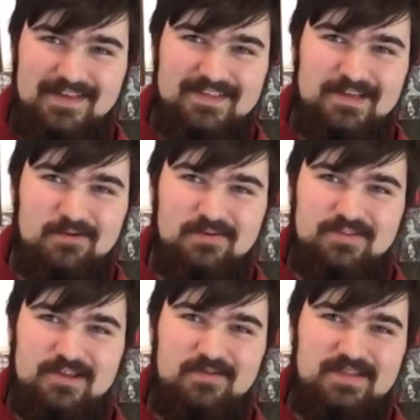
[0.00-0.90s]
So we'll
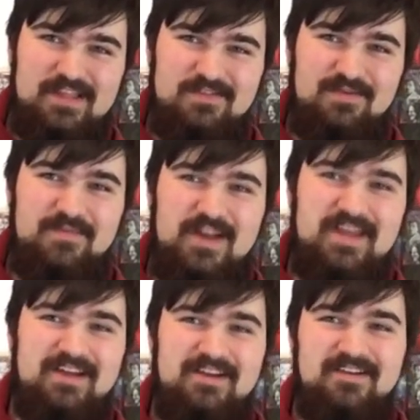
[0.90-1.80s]
start with this one right
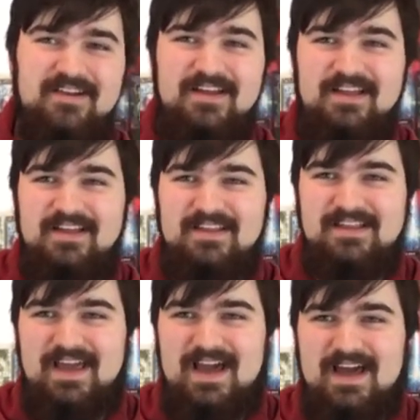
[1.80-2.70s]
here.
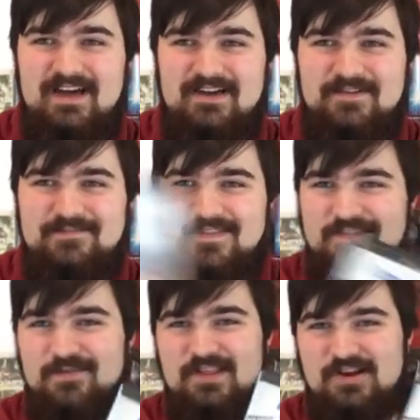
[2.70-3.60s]
Yeah, um, this one's